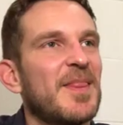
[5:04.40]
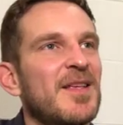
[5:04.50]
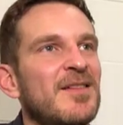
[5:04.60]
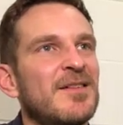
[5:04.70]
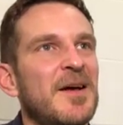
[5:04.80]
the
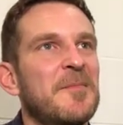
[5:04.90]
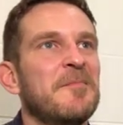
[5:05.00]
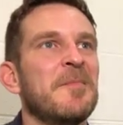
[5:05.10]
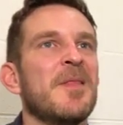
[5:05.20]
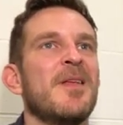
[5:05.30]
internet.
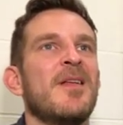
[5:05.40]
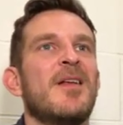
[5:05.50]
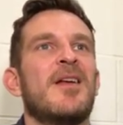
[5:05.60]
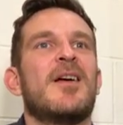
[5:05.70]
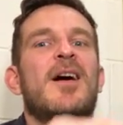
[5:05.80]

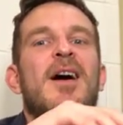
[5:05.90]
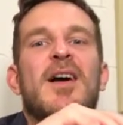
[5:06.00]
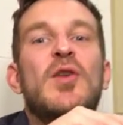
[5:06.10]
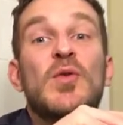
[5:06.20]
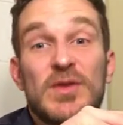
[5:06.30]

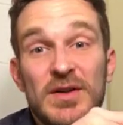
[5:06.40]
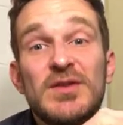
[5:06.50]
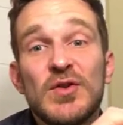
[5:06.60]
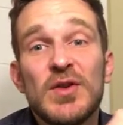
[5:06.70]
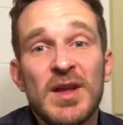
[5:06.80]
I also
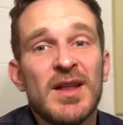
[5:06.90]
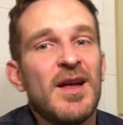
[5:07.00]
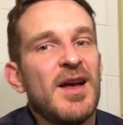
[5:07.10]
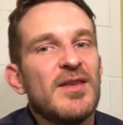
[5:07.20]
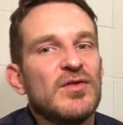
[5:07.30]
do think
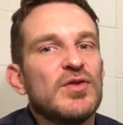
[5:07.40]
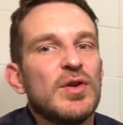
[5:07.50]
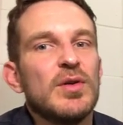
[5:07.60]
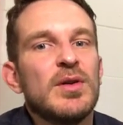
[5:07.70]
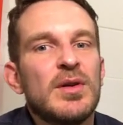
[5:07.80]
that is
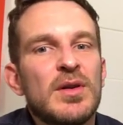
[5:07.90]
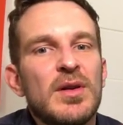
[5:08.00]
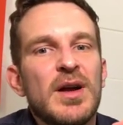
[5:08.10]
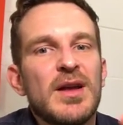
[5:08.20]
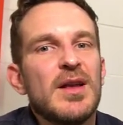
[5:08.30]
true.
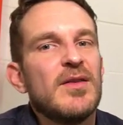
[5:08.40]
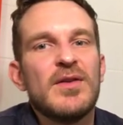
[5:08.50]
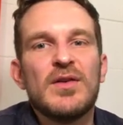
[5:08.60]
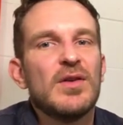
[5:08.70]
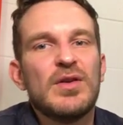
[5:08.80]
Like, if
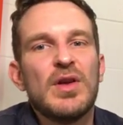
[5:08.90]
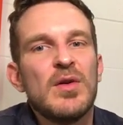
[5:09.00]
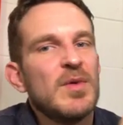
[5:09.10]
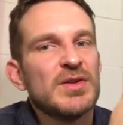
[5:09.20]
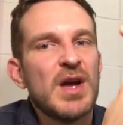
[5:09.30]
there's just
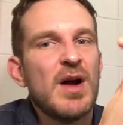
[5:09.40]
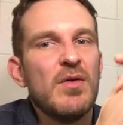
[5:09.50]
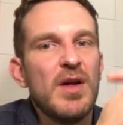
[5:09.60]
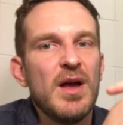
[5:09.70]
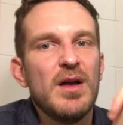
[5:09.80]
so much
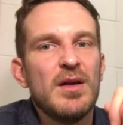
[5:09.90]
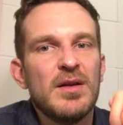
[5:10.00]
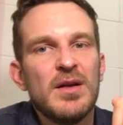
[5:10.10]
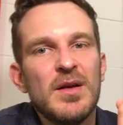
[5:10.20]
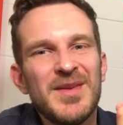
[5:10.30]
out there,
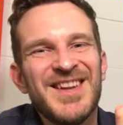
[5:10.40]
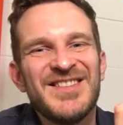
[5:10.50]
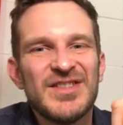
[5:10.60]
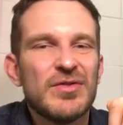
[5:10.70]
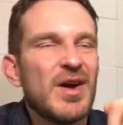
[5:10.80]
I mean,
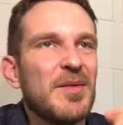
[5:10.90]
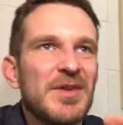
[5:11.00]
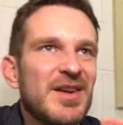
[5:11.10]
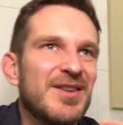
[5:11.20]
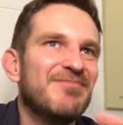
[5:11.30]
Instagram,
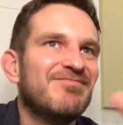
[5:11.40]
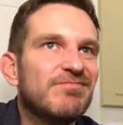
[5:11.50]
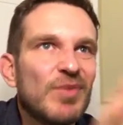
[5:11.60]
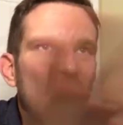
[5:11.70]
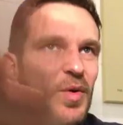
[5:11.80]
you know,
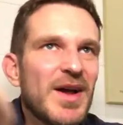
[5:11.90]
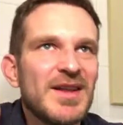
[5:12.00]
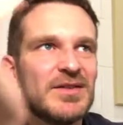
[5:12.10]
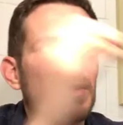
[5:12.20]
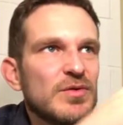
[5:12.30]
or
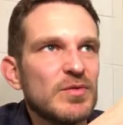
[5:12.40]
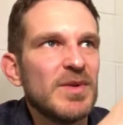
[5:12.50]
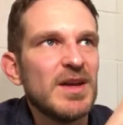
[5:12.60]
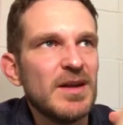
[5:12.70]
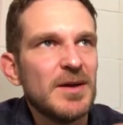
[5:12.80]
any social
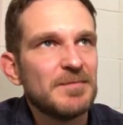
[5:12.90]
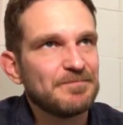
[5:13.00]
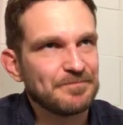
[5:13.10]
media